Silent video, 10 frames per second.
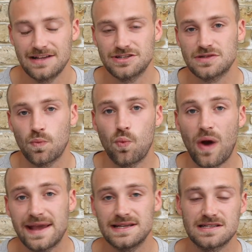just
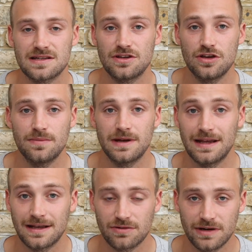waste human
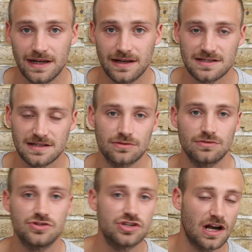ingredients that are
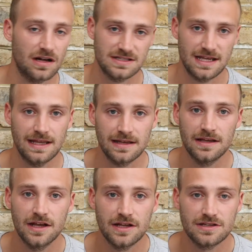all chucked in
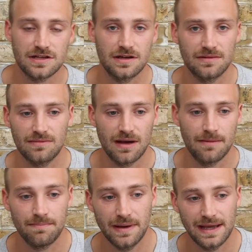to a
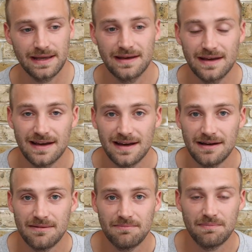big
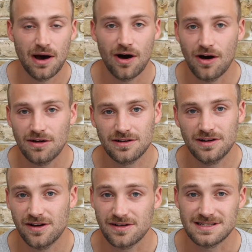pot,
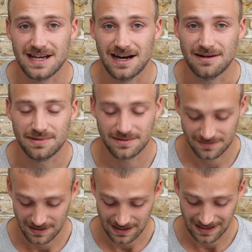cooked up,
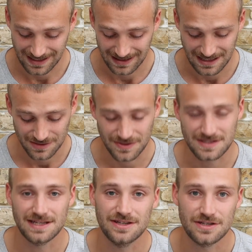and that's
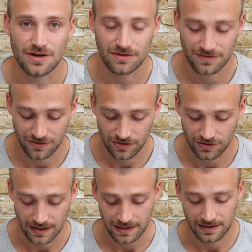what's in your dog's
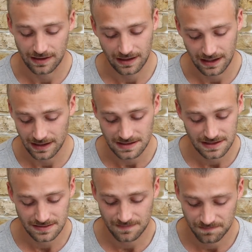food, and
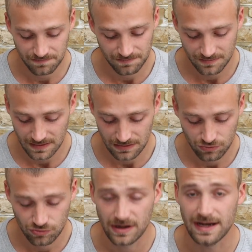it's
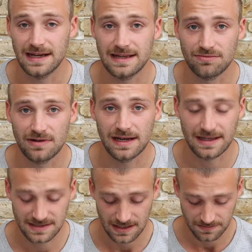really,
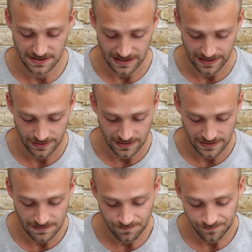really substandard.